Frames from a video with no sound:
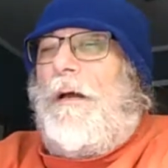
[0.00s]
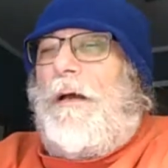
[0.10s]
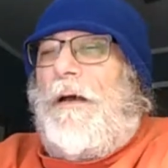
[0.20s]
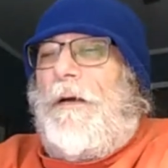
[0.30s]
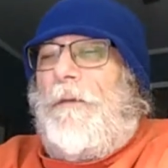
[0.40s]

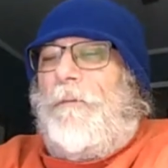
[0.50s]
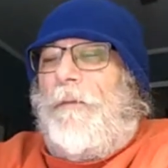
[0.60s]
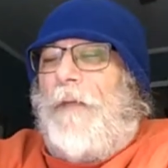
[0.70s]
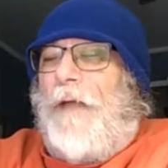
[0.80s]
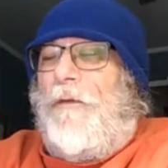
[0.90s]
Um,
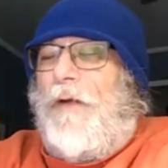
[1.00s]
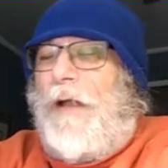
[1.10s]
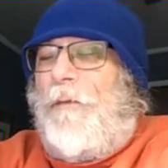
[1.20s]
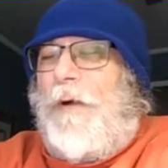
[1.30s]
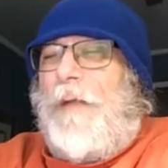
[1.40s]
I've,
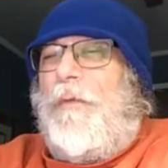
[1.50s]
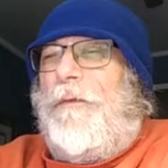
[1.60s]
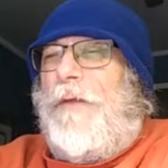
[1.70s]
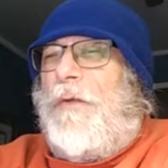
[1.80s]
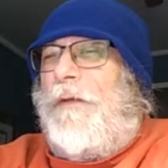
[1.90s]
I've already
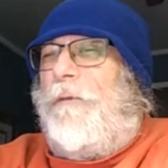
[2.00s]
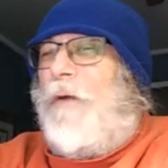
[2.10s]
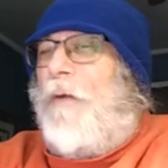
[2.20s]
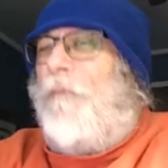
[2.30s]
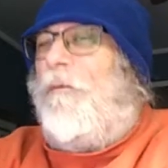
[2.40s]
reviewed the
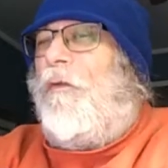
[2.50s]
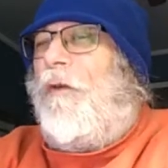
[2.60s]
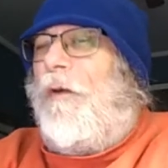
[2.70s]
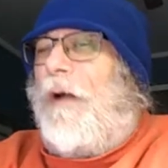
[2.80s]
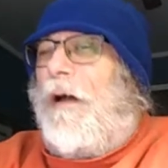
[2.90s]
film
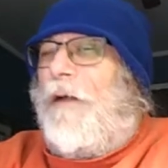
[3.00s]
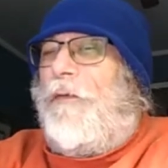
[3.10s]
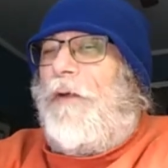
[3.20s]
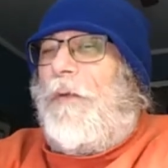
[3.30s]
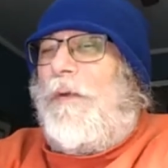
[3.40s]
for uh,
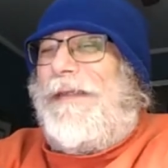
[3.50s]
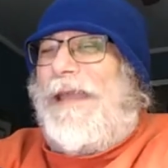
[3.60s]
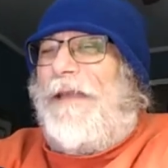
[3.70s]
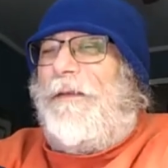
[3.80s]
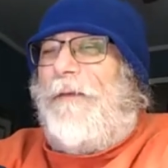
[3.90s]
31
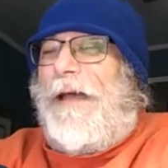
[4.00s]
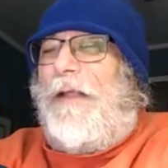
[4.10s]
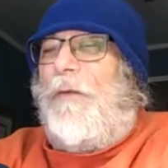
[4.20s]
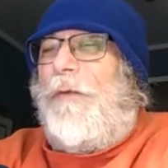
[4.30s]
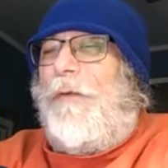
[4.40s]
Days of
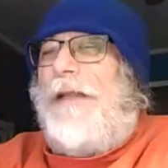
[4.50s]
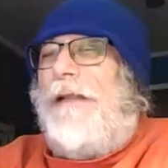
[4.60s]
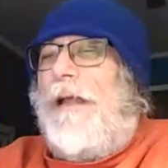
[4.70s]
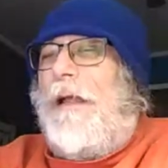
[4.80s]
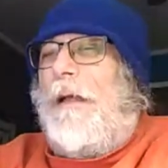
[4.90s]
Halloween,